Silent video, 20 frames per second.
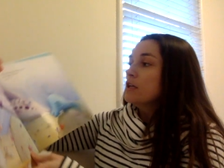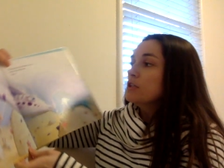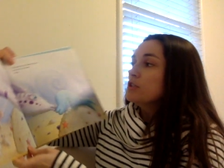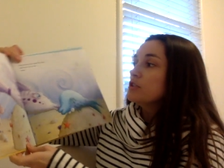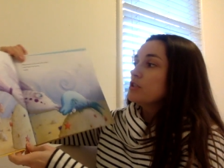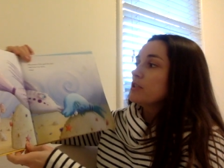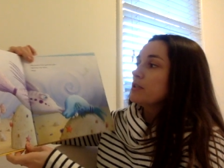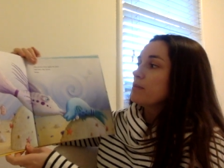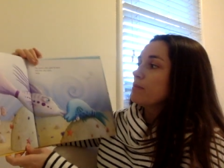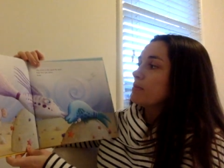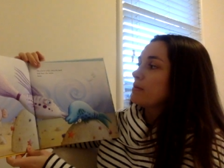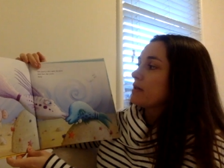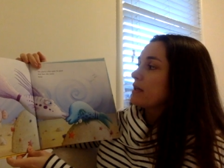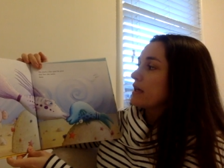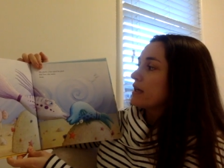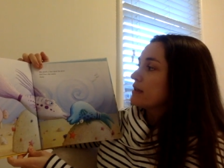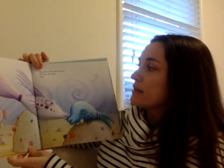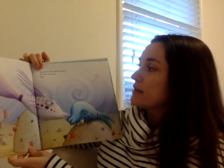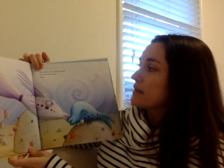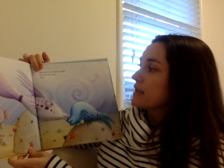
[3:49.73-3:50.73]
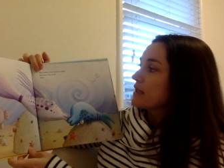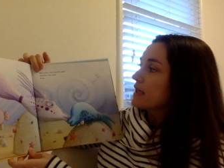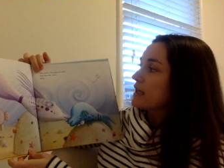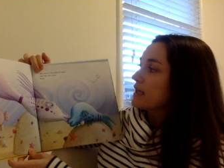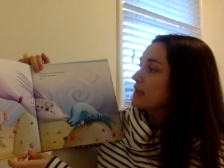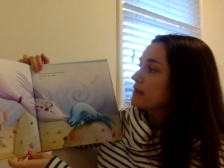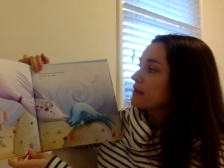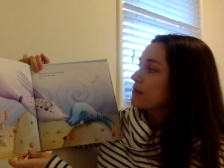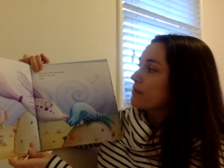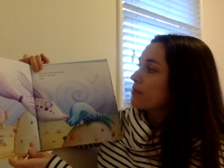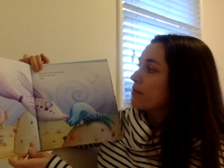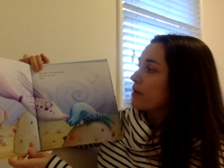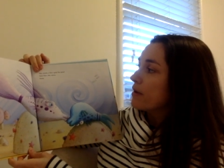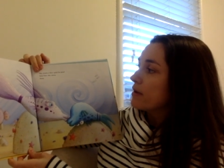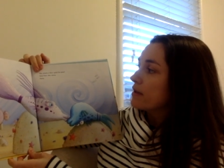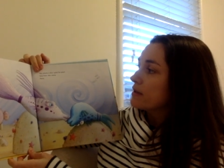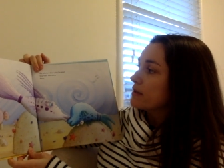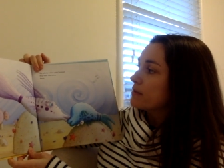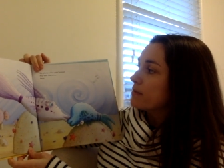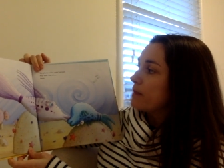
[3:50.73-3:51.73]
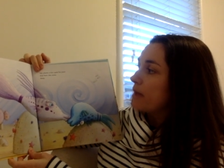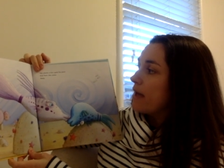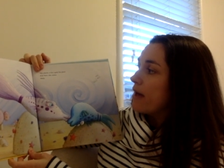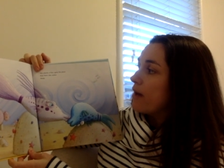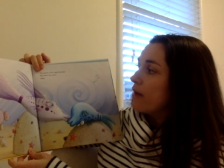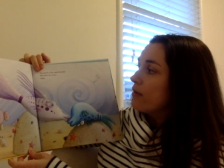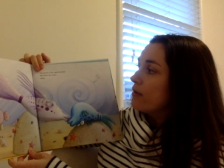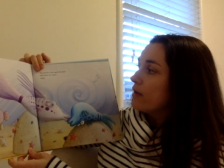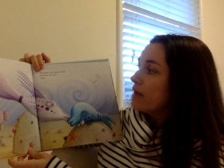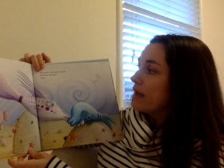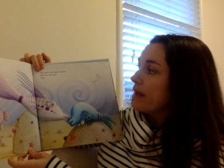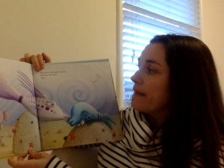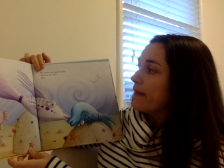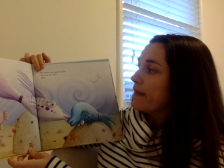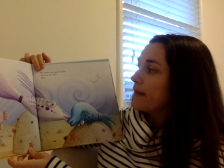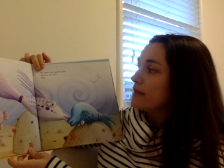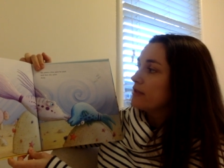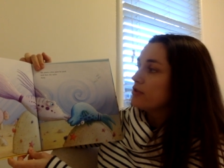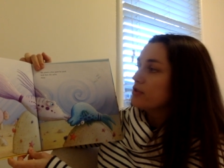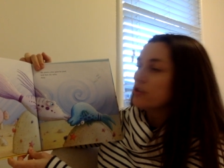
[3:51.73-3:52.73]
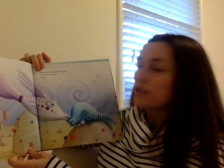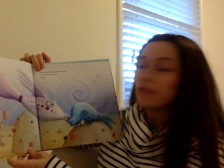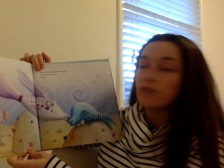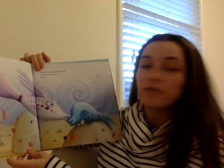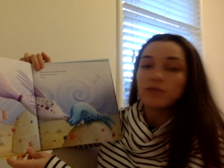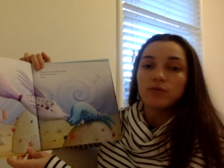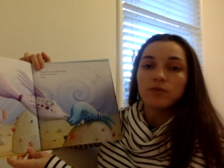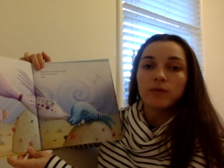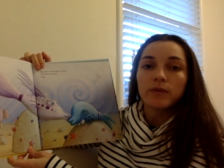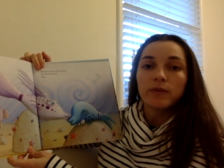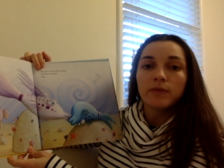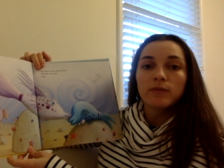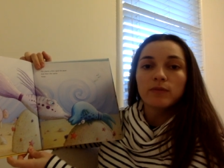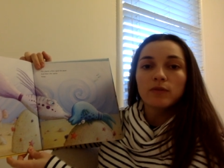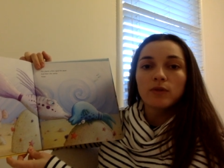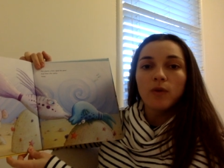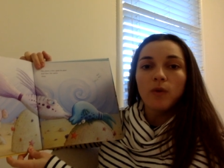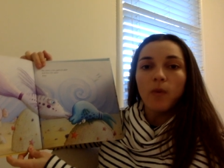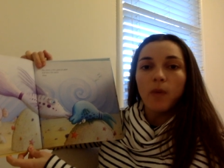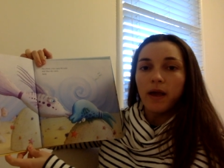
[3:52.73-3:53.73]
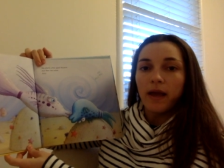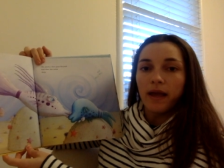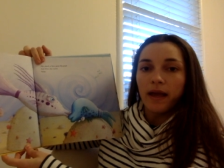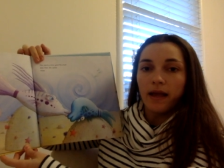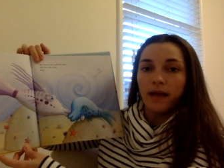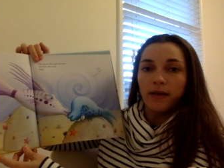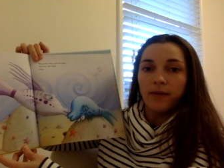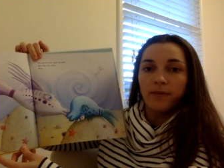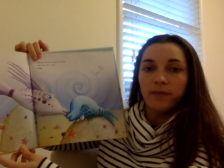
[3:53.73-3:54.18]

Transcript: She plants a kiss upon his pout, and then she swims away.